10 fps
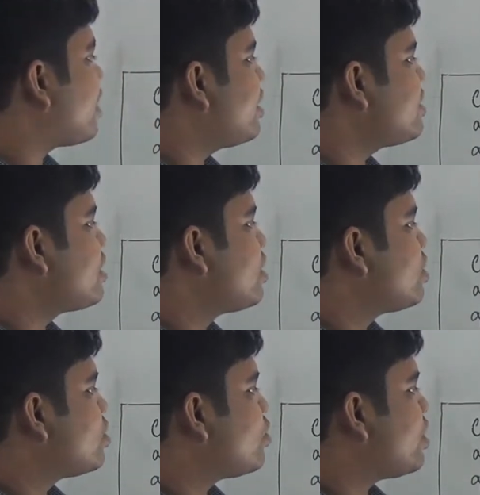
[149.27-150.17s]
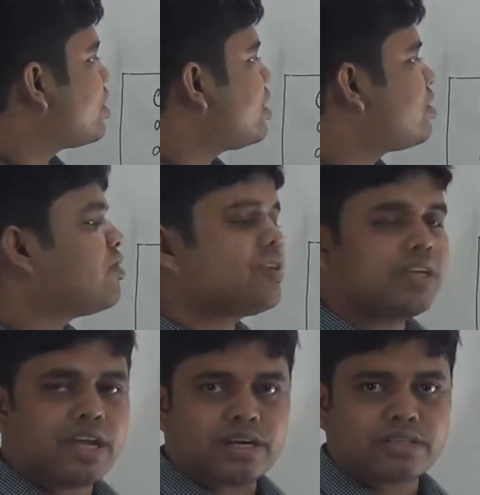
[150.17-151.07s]
is 23
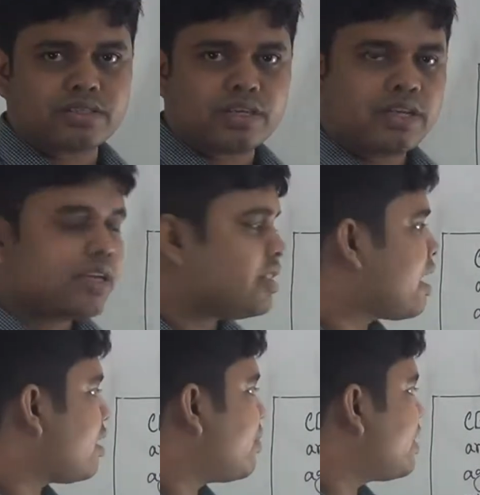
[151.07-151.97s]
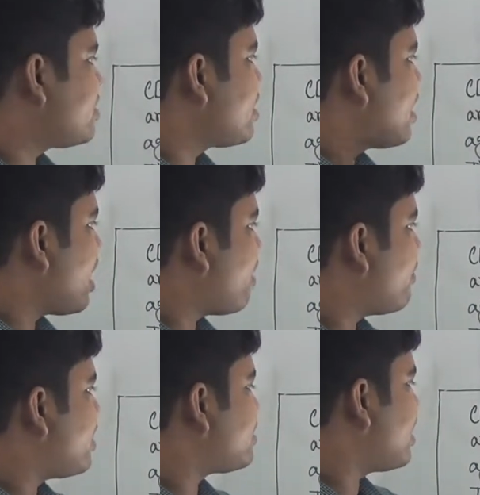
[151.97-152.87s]
years. That means average